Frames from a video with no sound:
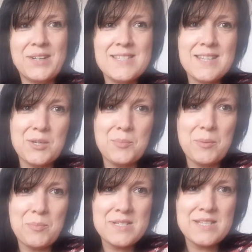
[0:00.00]
Well, it's a little
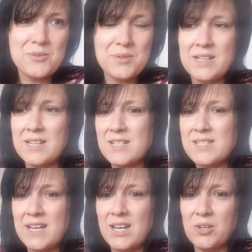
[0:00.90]
bit busy at work,
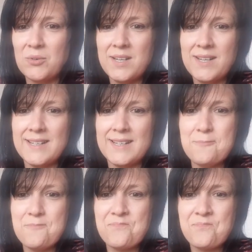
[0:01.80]
so
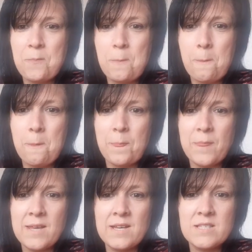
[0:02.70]

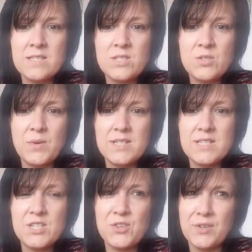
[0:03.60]
it's
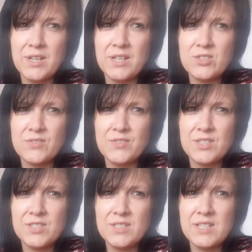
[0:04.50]
2:40, I should have
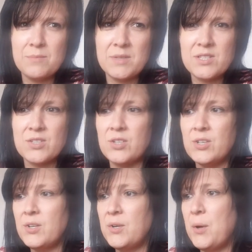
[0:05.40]
finished 10 minutes ago.
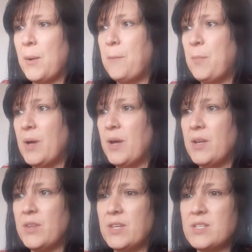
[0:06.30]

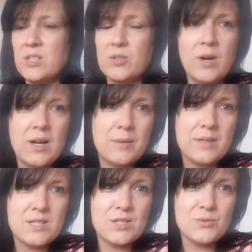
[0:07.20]
But there's still quite a bit
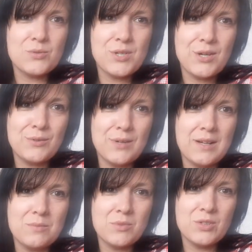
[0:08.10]
to do, so
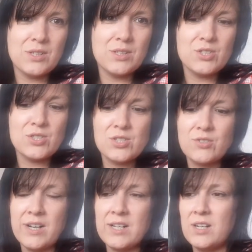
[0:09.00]
I'm going to just
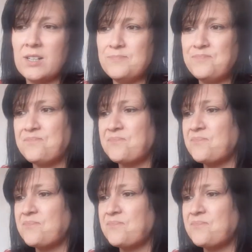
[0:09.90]
crack on,